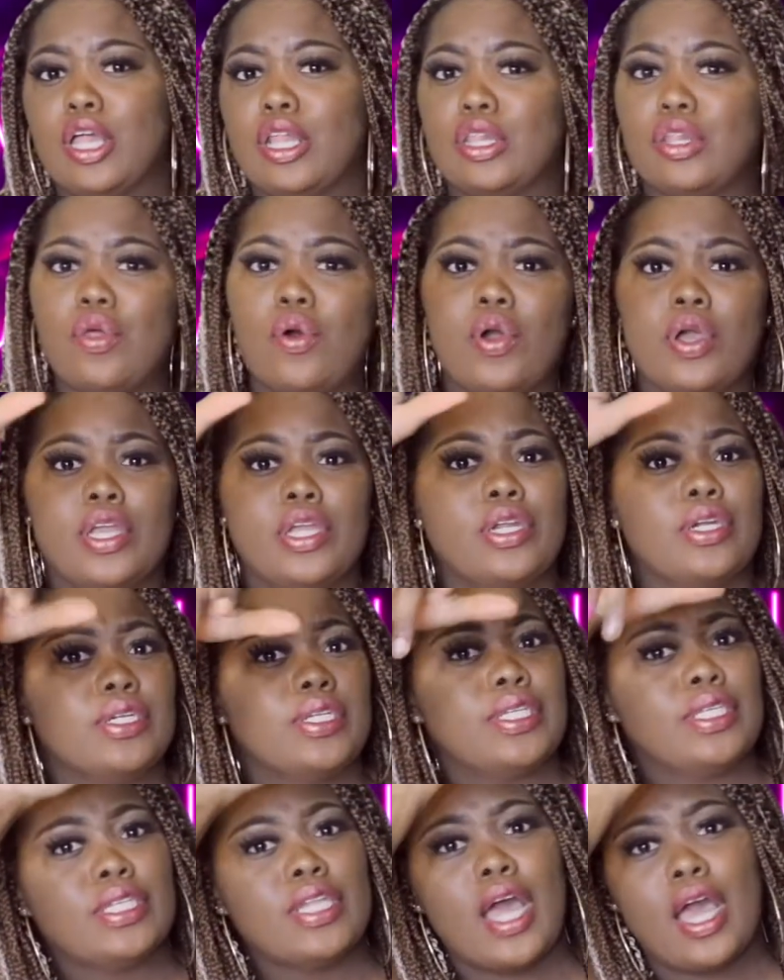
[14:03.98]
lawyer,
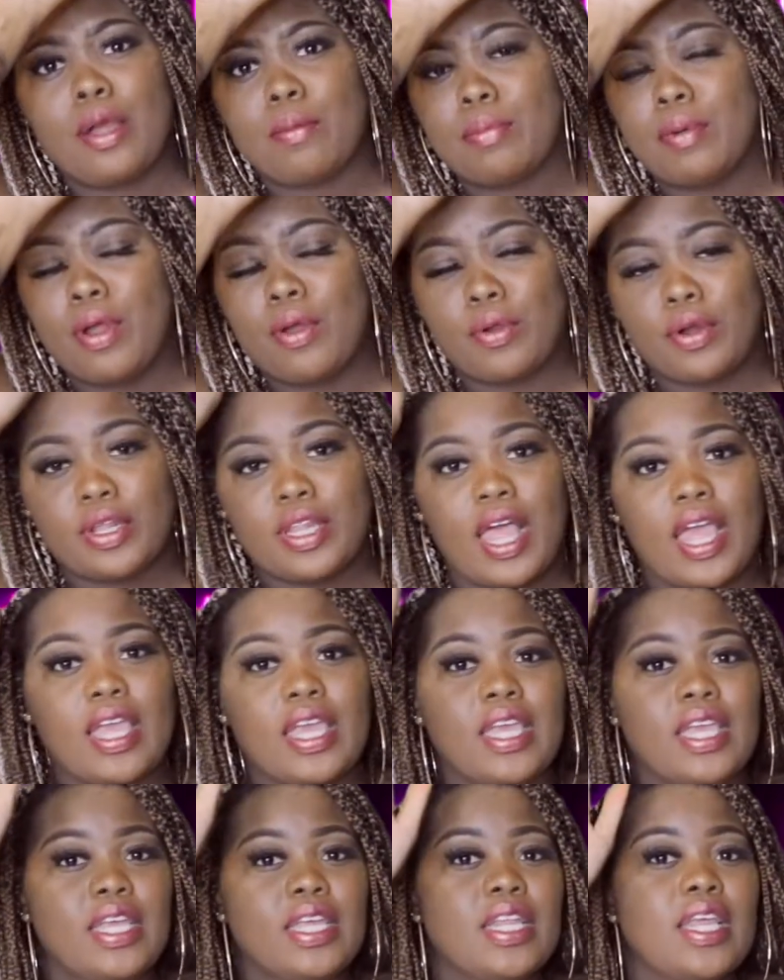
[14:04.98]
stockbroker?
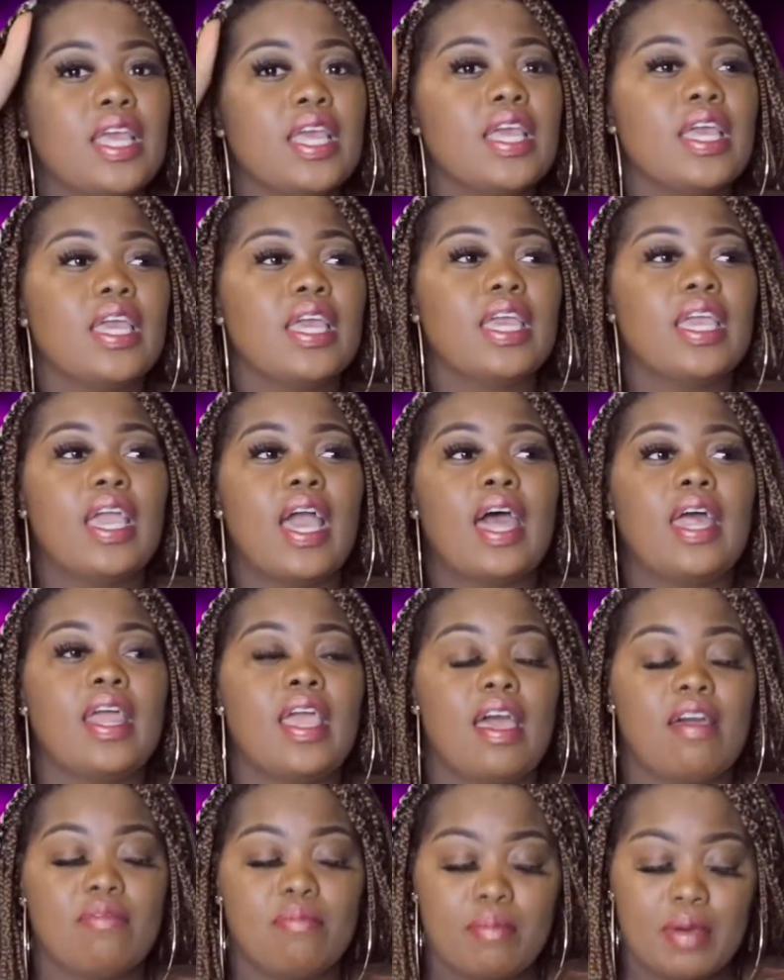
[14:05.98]
Like, he got to
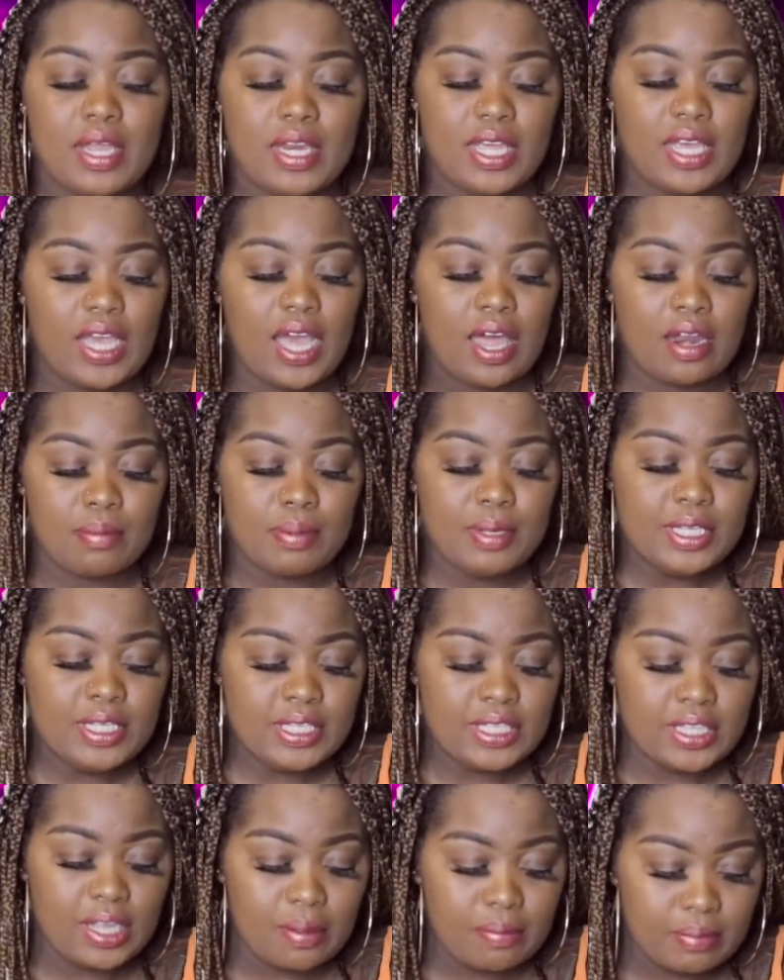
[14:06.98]
have money. He got to be
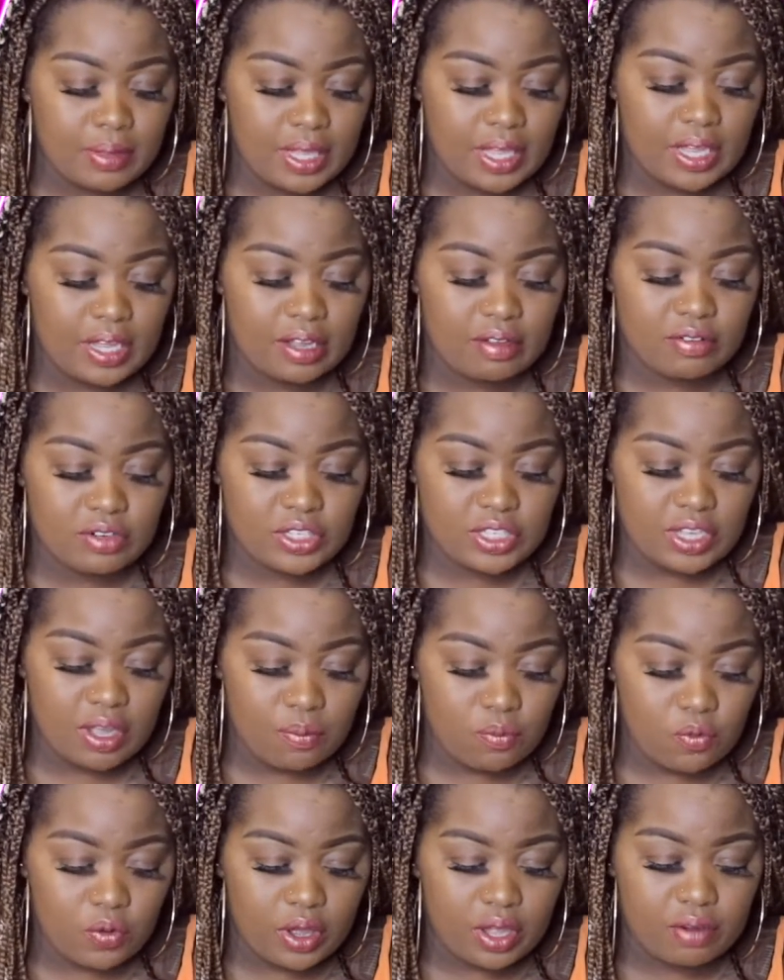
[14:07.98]
something or
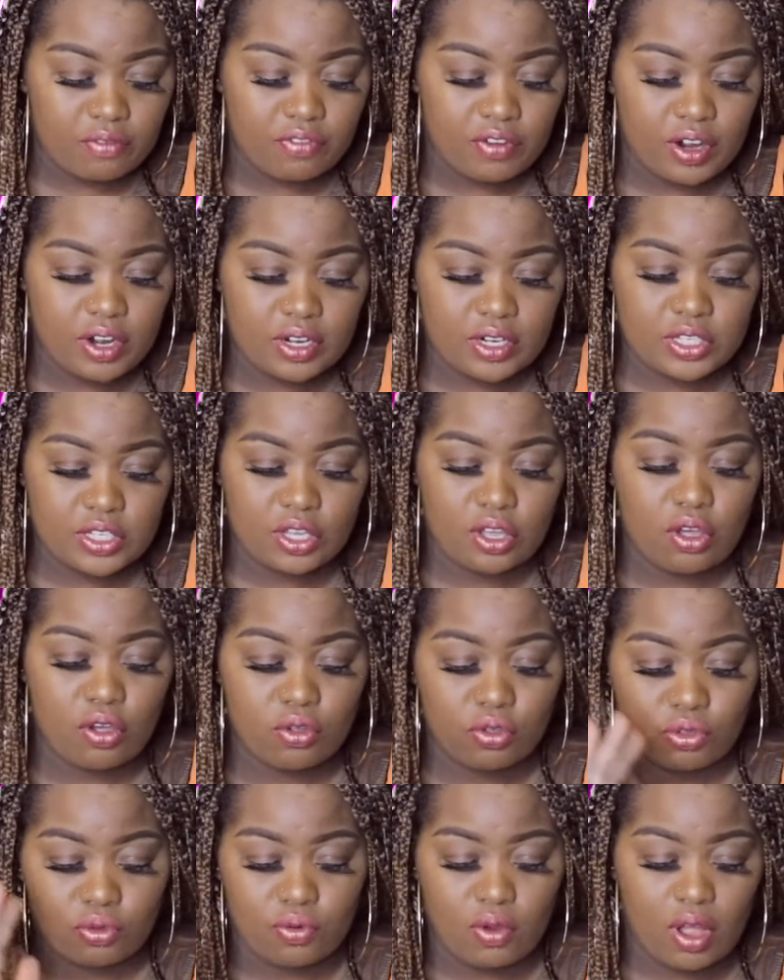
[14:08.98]
someone for her to
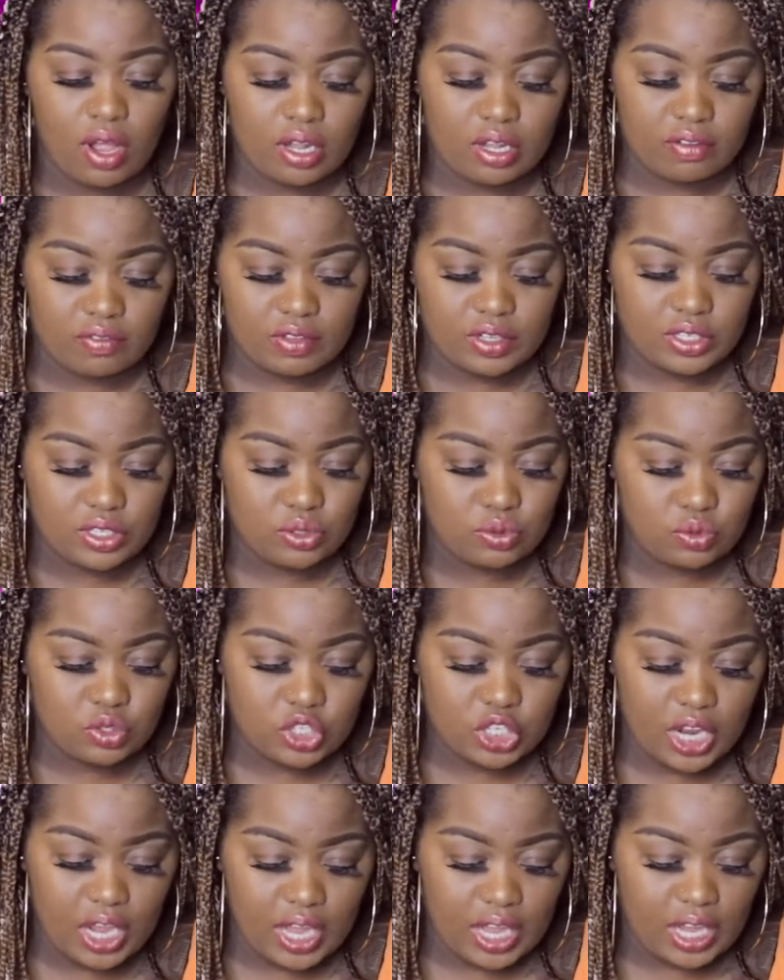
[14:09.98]
go through all of this to
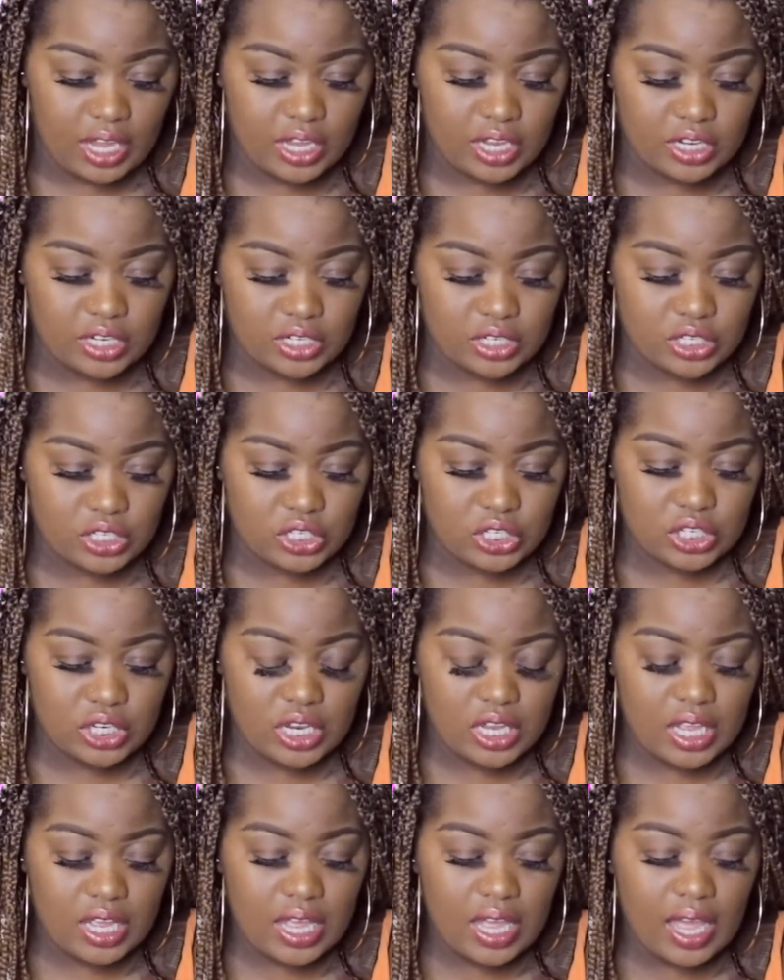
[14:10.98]
change.
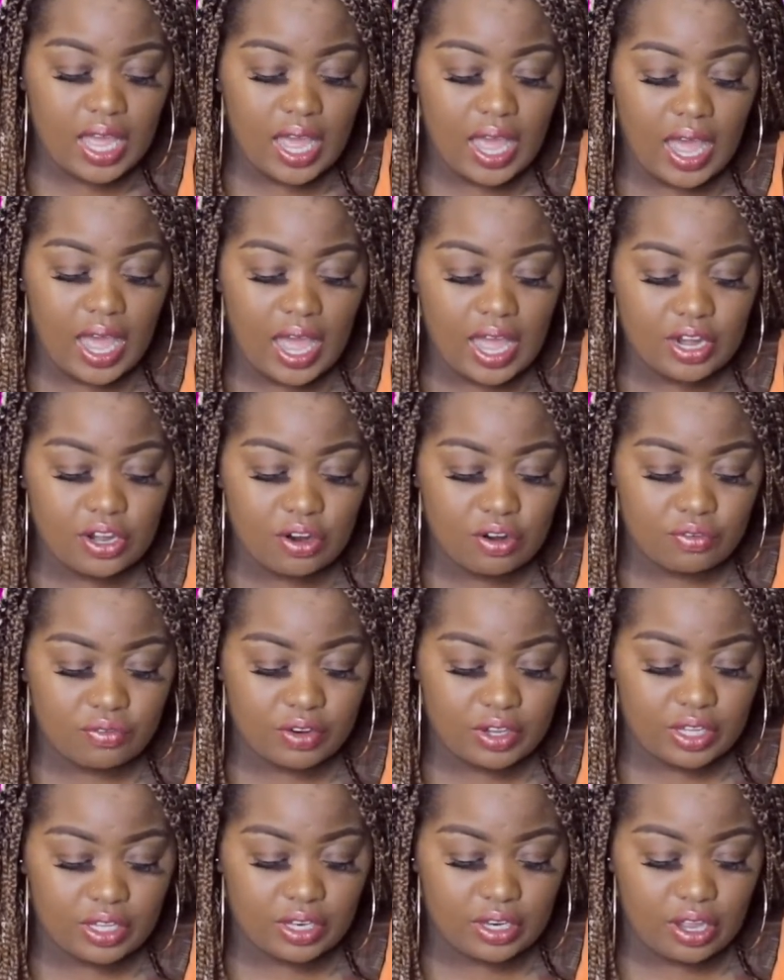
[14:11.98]
I don't
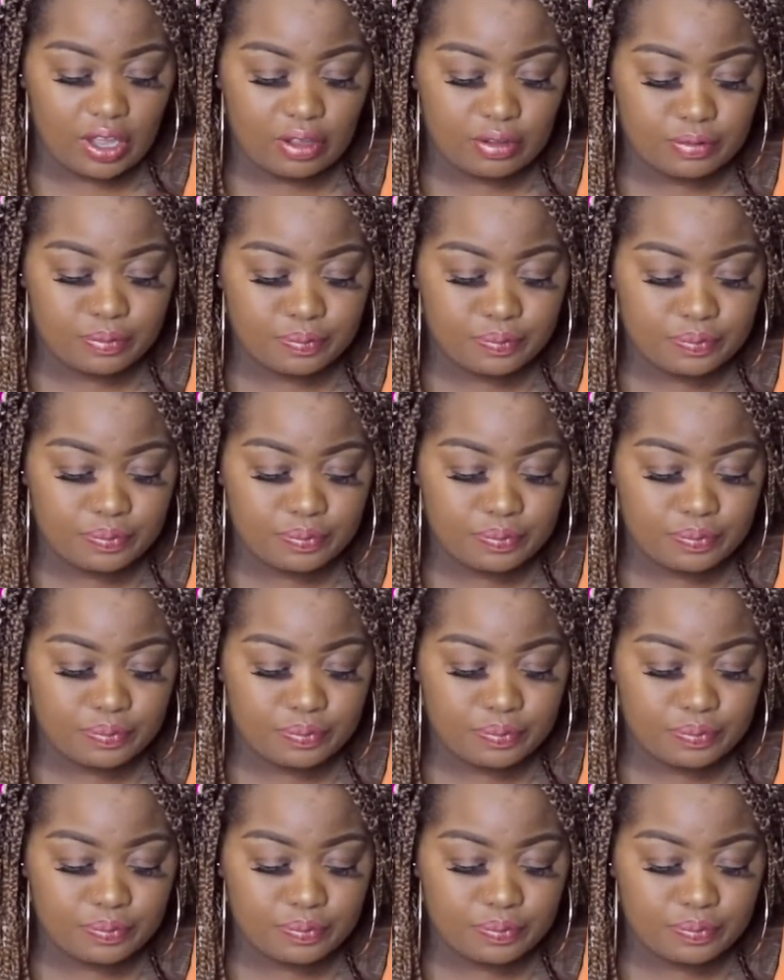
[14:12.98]
really know.